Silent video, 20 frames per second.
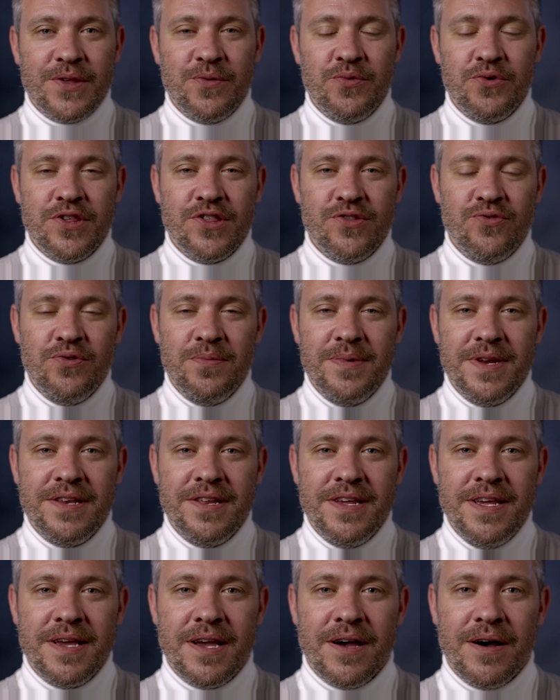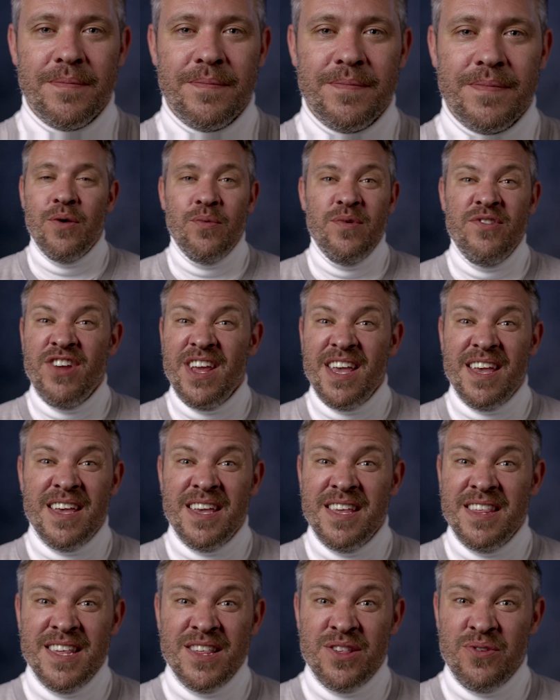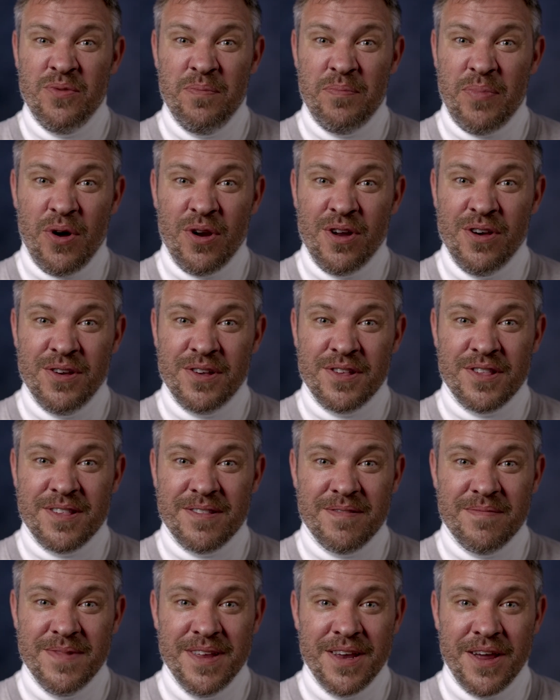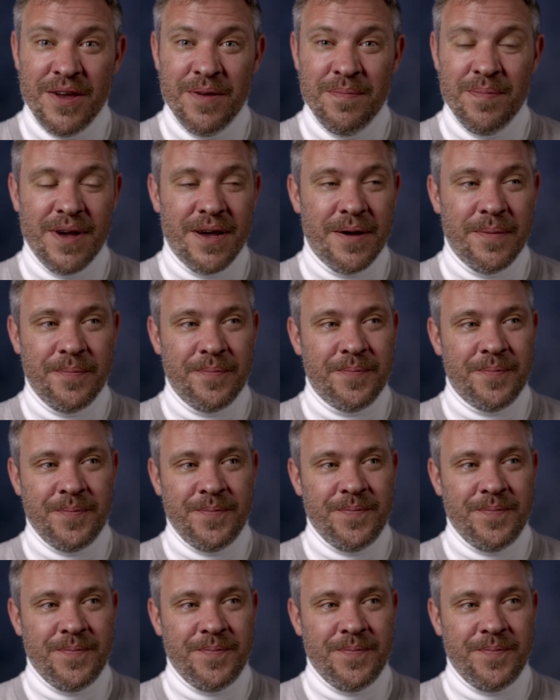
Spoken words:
what a storm in a teacup. Which it is, it's all bollocks, you know, but